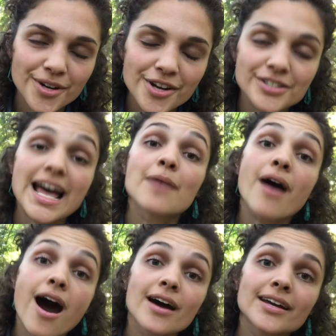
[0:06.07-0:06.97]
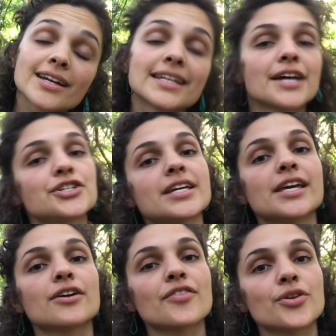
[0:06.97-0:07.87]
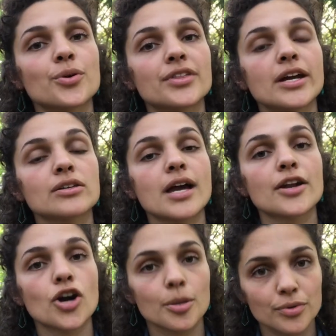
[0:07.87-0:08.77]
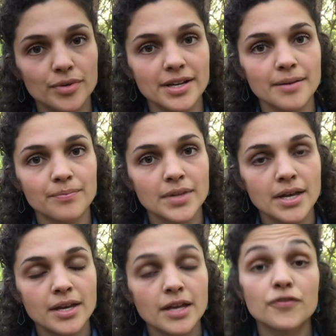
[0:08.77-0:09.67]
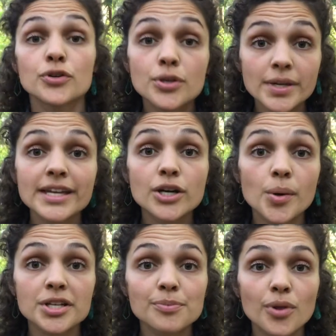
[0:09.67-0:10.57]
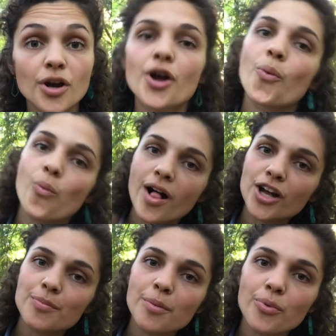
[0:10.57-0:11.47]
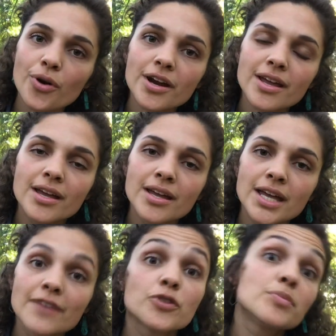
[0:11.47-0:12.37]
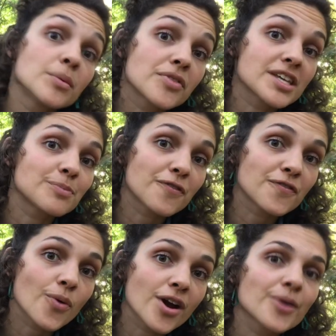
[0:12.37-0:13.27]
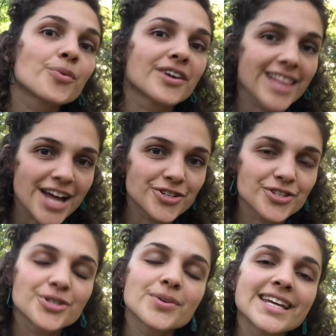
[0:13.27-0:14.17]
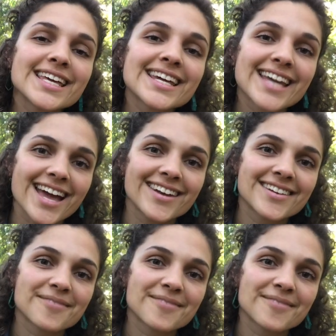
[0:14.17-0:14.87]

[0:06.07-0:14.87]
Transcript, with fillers: Explorers. I'm Anna, an educator at the North Carolina Arboretum. If you're new to Eco Explore, welcome aboard. If you've been with us before, we're glad you're tuning in again.